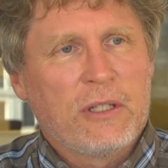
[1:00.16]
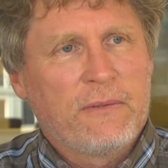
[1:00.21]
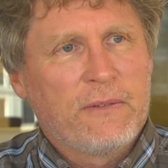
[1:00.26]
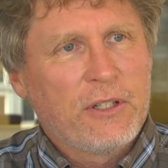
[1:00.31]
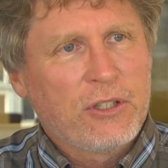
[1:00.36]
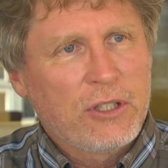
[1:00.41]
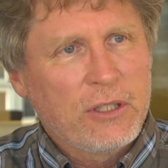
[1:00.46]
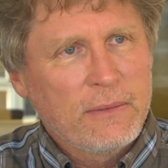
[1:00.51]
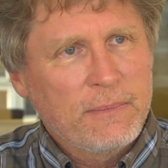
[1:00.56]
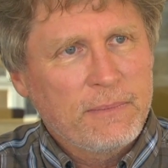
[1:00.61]

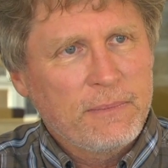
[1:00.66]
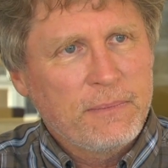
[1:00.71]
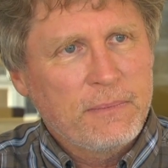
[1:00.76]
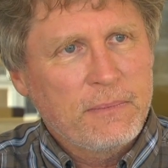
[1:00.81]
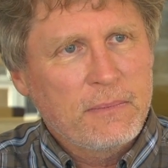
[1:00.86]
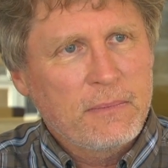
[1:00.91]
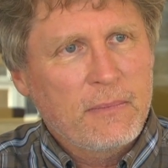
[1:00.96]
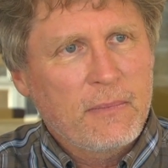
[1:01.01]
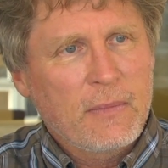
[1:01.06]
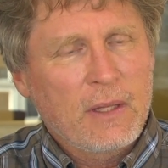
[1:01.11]
efficient,
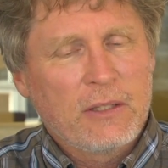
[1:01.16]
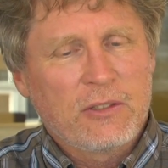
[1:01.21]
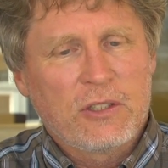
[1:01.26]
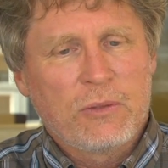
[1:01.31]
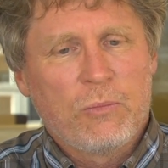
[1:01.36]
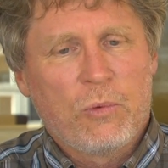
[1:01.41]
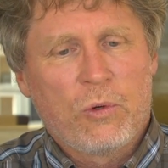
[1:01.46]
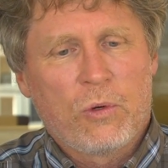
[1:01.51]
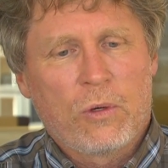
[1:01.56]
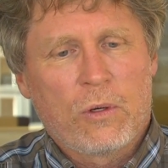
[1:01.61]
it's
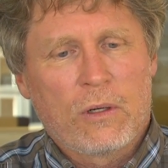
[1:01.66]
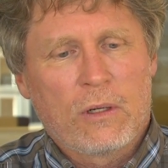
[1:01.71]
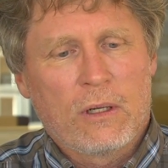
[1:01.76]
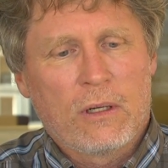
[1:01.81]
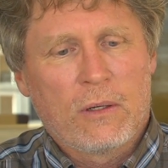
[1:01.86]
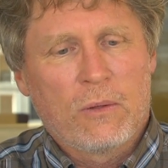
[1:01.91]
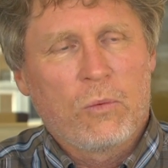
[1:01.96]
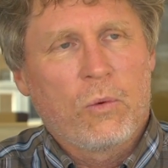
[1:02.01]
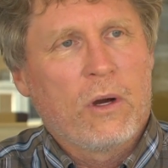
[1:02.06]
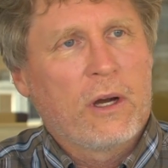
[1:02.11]

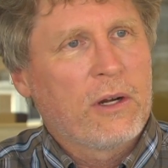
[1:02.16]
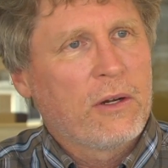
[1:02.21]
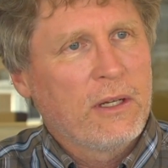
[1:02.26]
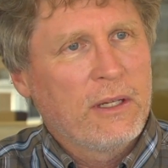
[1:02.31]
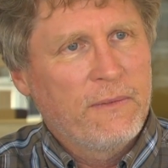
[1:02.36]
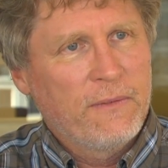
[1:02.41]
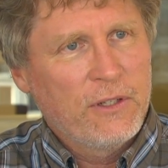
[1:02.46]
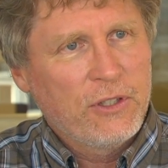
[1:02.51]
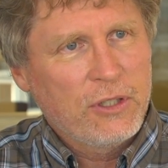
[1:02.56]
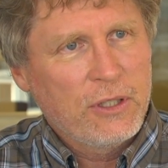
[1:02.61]
more water
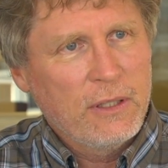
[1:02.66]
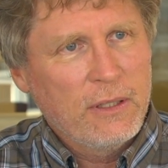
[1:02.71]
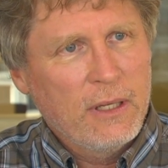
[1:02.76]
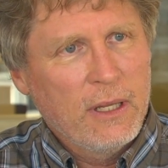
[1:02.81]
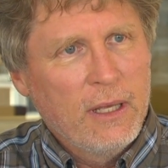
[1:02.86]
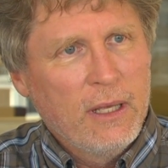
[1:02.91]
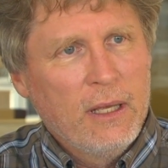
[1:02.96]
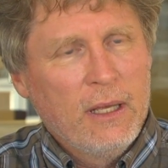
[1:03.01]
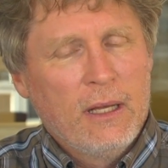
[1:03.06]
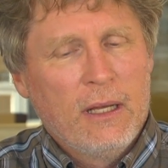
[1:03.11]
efficient,
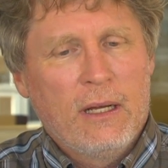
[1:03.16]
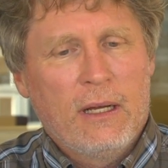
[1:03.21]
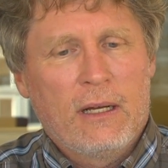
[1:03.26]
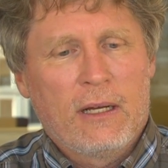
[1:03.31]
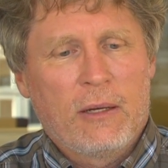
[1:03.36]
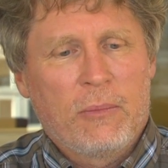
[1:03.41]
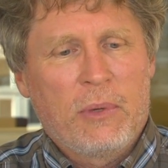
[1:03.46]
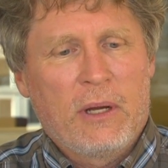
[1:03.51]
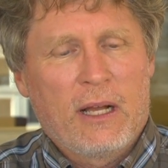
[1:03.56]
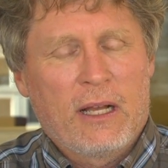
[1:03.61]

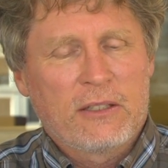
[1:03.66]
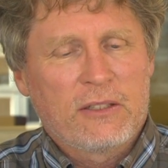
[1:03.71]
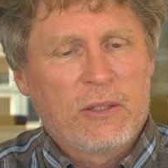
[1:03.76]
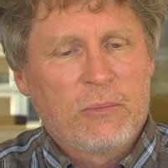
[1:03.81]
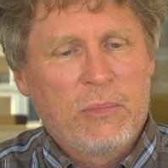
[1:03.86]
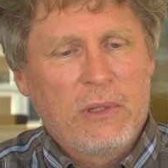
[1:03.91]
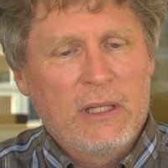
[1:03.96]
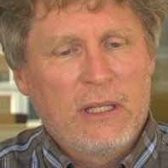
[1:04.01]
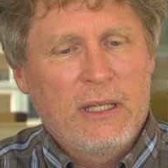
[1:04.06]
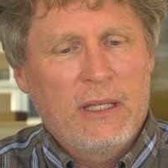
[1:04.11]

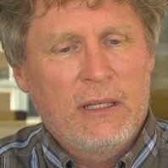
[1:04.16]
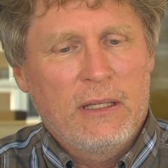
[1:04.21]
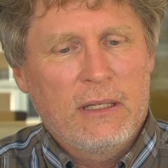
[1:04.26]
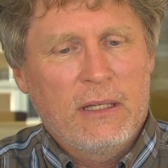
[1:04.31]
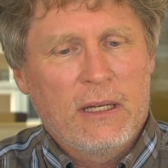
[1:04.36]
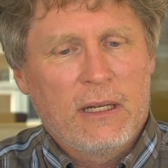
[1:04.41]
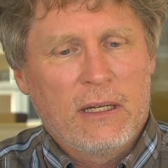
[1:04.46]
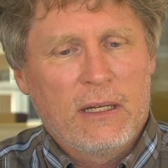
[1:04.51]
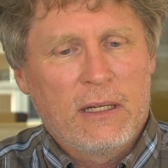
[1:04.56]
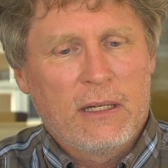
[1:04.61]
possibly
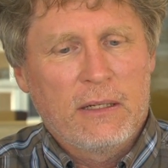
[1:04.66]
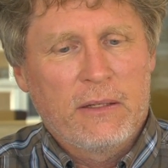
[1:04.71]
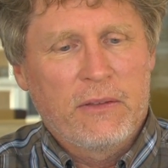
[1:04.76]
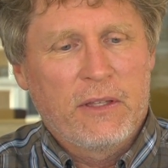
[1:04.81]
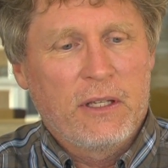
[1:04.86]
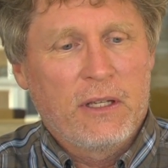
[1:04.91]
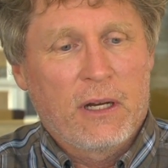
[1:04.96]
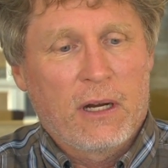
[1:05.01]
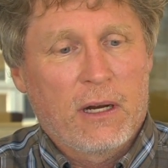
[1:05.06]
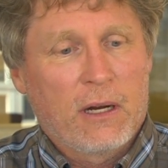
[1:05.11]

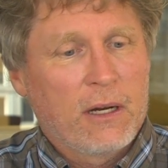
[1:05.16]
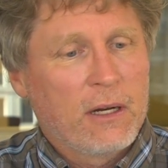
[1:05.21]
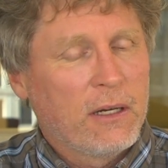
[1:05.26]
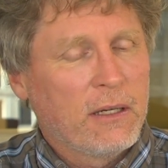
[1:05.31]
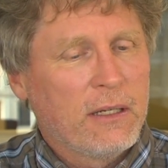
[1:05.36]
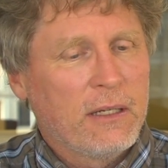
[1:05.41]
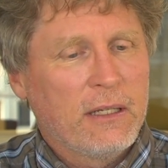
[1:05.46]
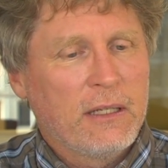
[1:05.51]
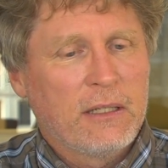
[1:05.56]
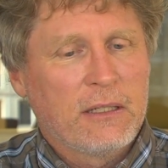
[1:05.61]
the
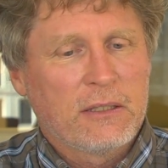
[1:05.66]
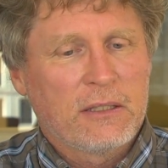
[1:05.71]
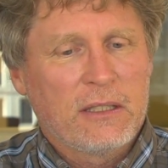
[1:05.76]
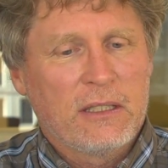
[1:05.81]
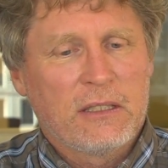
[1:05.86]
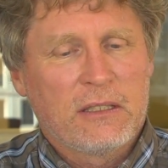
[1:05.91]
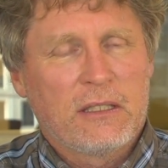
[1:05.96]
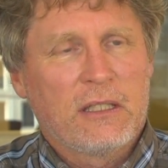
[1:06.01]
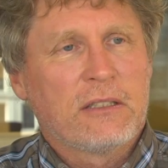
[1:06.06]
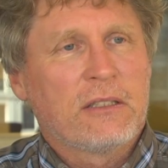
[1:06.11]
yard
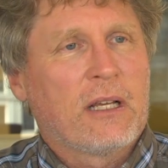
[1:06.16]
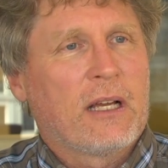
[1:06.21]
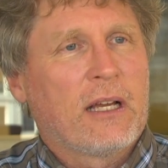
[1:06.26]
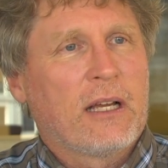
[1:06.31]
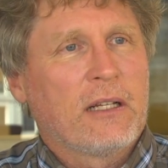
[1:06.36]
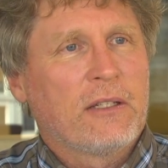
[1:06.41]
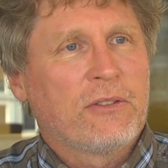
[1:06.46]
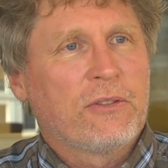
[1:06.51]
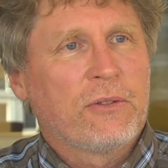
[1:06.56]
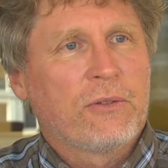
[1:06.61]
is
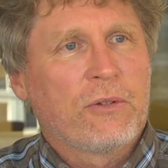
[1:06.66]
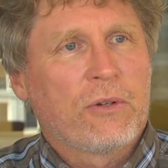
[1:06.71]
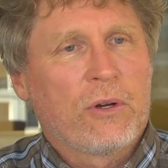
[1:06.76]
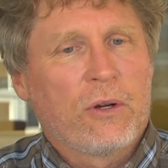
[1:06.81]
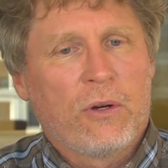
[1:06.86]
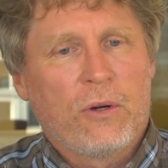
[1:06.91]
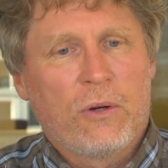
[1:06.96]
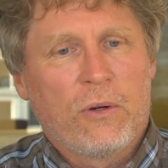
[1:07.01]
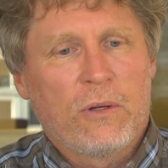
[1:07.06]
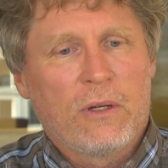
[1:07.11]
designed to
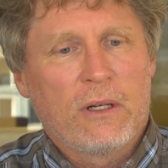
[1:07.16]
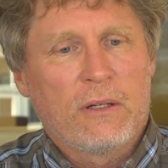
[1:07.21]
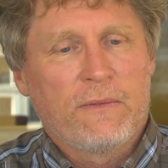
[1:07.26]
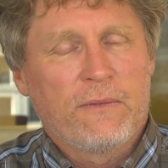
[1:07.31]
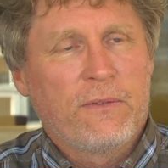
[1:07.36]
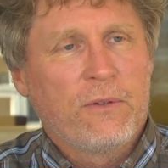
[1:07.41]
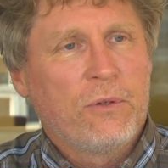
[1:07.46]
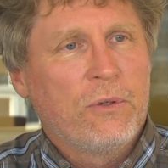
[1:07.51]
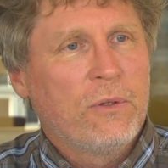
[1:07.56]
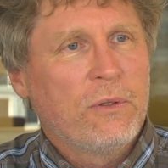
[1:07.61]
grow
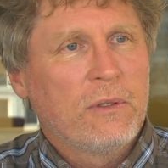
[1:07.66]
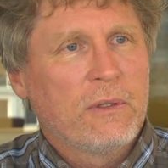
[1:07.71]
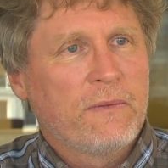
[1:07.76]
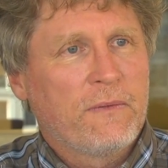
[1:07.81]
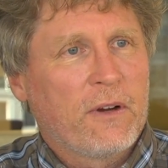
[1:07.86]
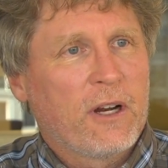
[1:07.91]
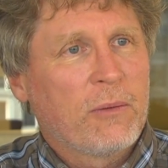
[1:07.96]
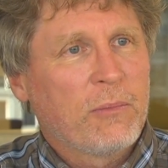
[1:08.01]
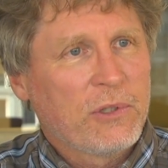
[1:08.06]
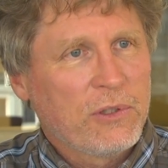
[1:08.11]
food and
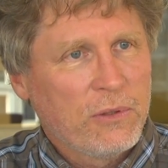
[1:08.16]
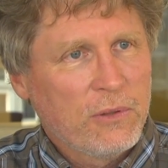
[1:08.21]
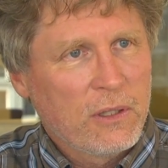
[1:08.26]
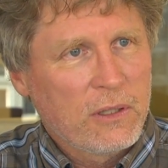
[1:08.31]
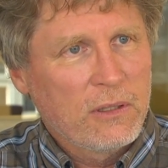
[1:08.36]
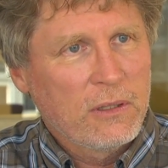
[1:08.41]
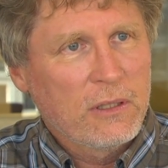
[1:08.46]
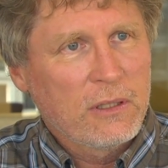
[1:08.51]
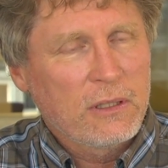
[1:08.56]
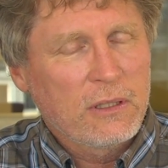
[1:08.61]

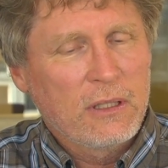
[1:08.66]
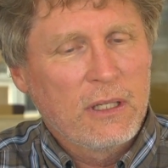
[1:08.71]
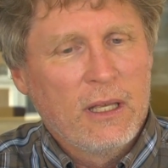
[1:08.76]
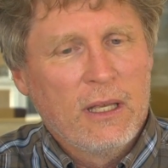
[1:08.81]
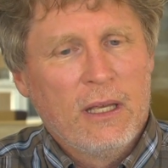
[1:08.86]
pharmaceuticals.